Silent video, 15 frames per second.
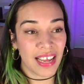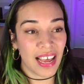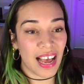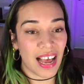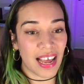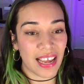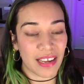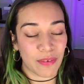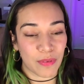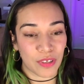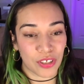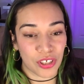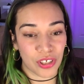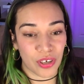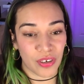I will
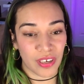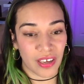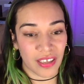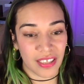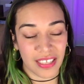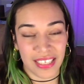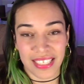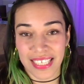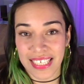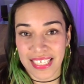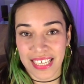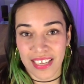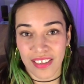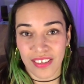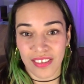show y'all the
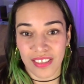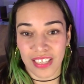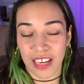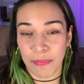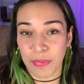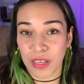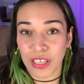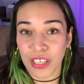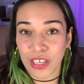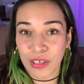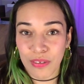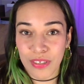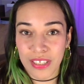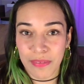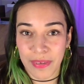details up
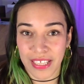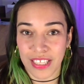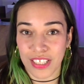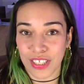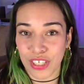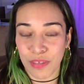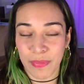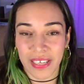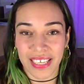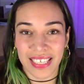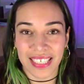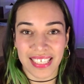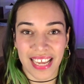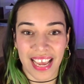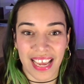close with
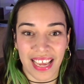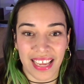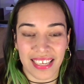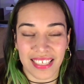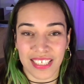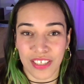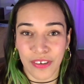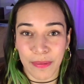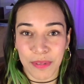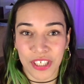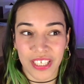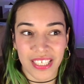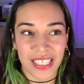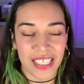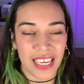zoom-ins and
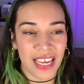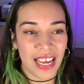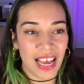descriptions.